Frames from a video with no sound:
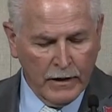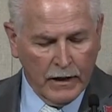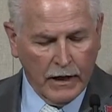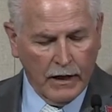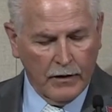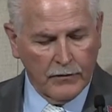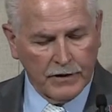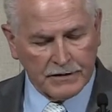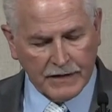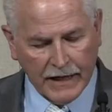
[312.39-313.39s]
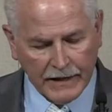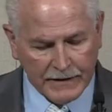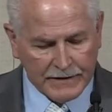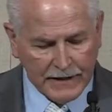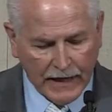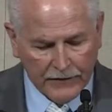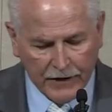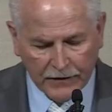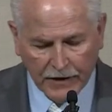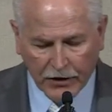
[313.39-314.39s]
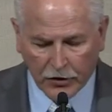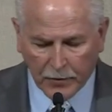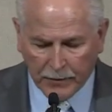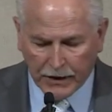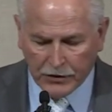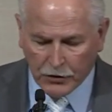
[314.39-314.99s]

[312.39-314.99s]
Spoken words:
The state has said that they're committed